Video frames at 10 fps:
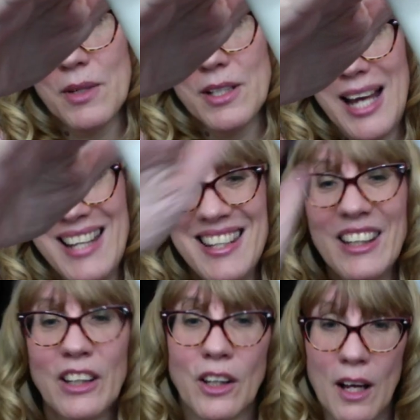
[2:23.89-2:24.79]
which I
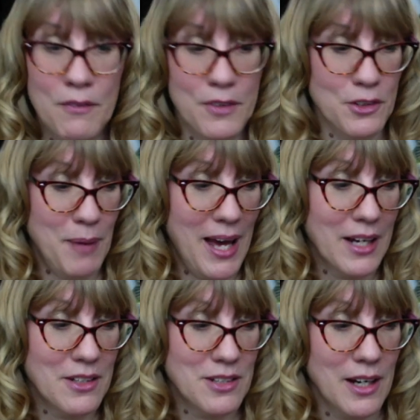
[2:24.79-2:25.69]
did love this
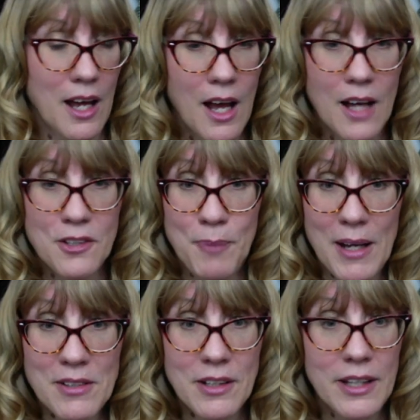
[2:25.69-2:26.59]
packaging,
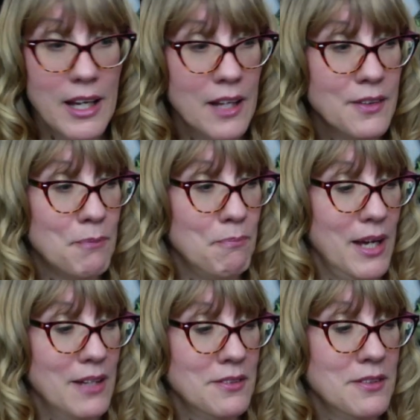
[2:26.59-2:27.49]
especially in the
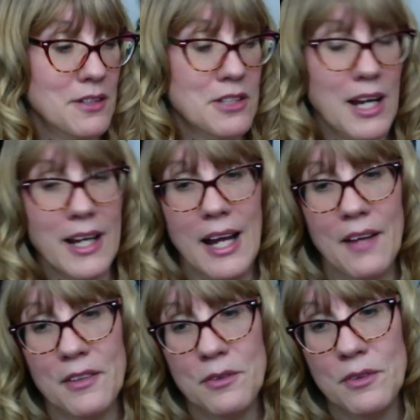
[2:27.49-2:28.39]
mist. Check it
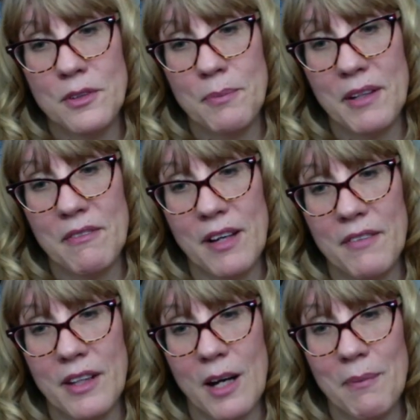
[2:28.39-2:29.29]
out. This was the Pink
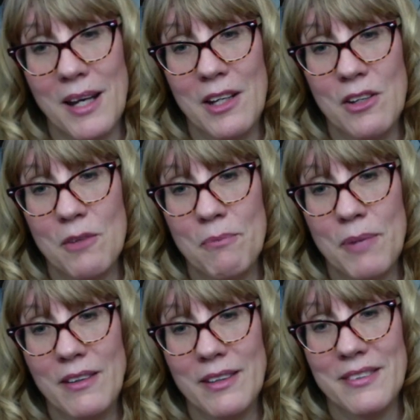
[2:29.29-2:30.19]
Velvet Cupcake. You can
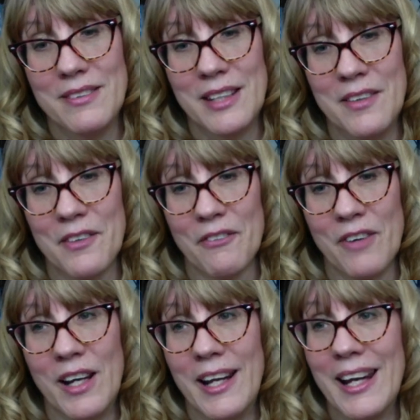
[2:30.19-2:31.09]
barely see the
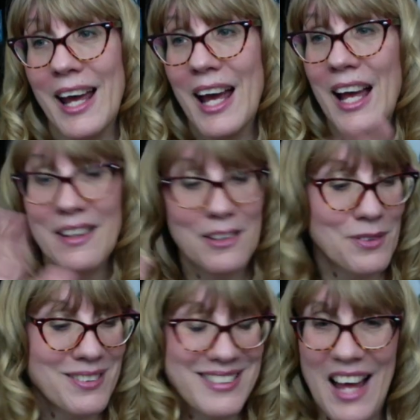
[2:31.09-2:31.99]
writing. This
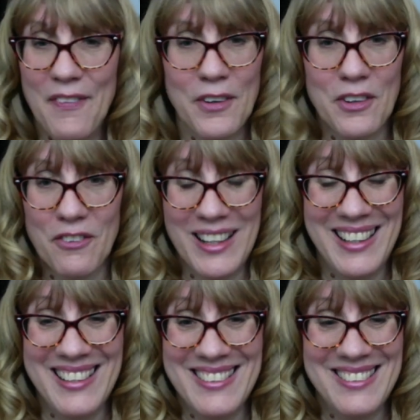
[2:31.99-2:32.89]
was not the
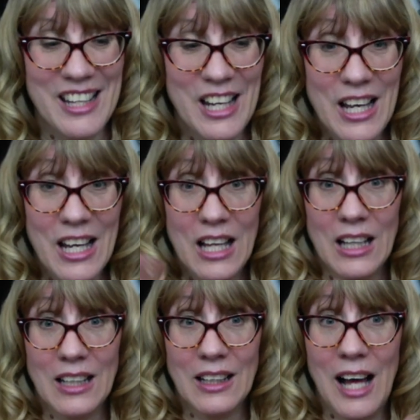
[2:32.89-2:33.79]
greatest
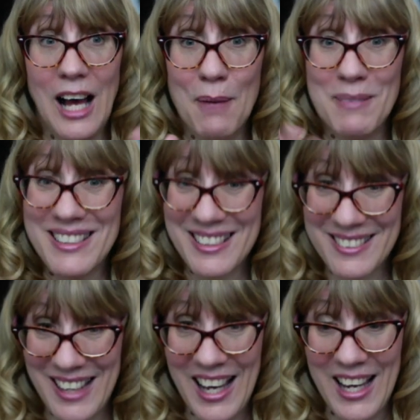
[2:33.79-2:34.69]
um,
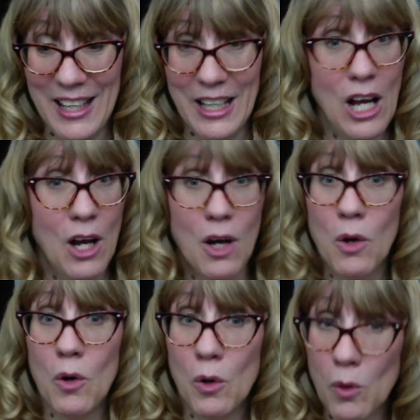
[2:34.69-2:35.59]
design.
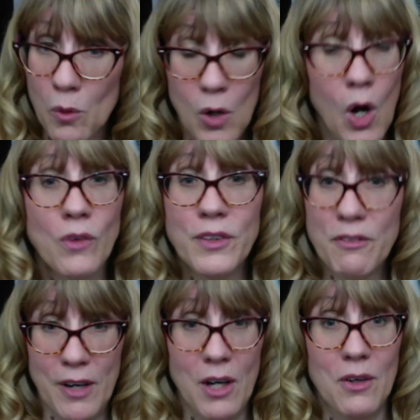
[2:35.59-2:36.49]
Hold the
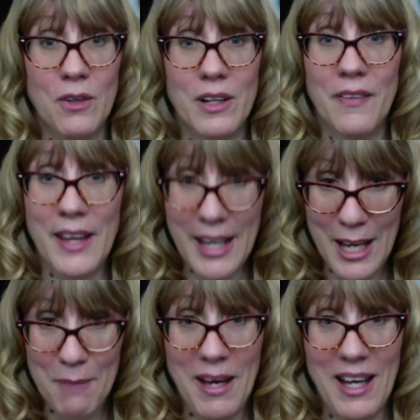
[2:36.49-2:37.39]
phone. They
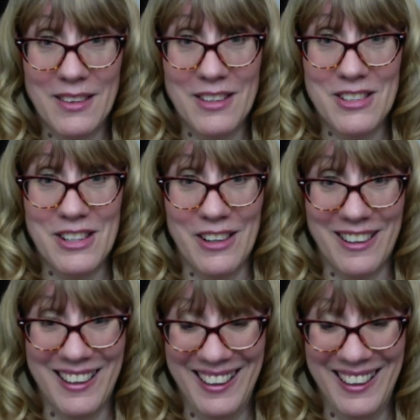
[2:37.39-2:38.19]
came back this year